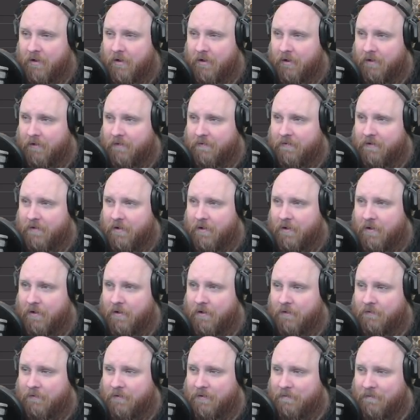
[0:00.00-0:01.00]

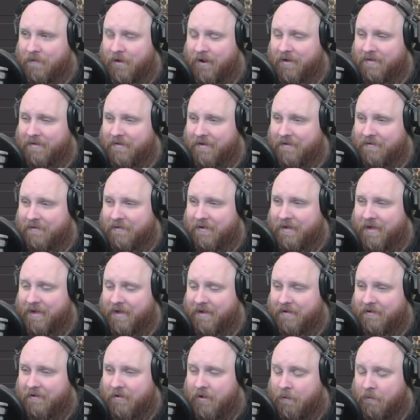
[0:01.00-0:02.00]
So we might need to
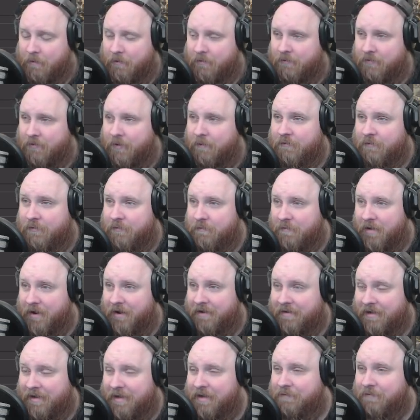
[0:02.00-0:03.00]
kick it a couple of times. We
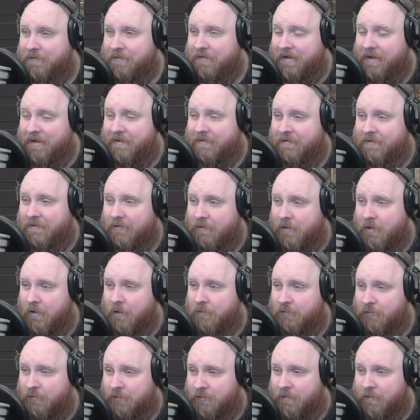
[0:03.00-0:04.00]
might even need to go through the